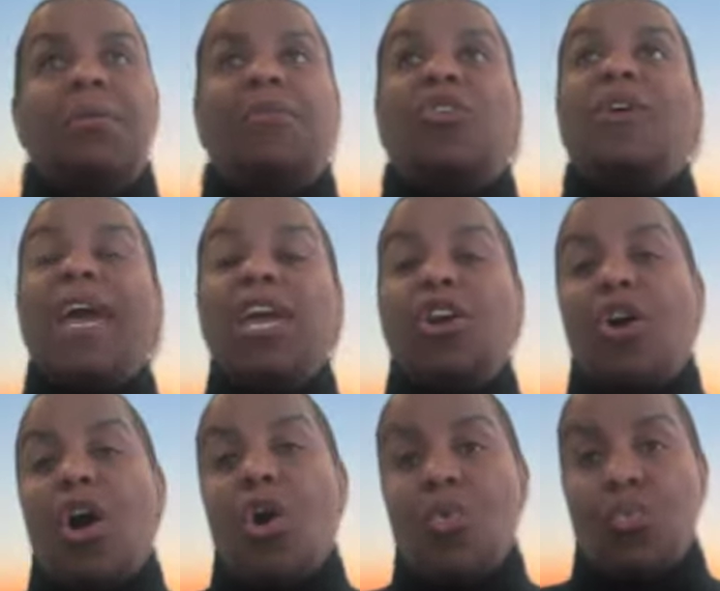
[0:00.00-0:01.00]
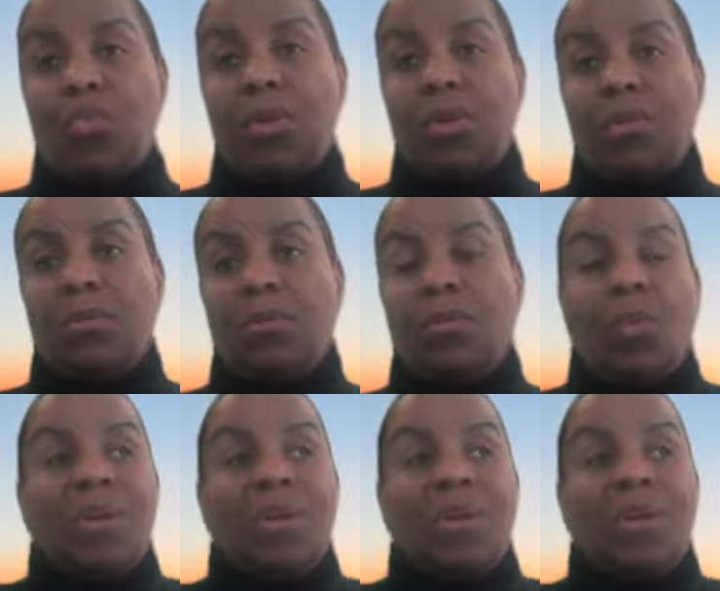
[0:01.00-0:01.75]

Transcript: Create your own, one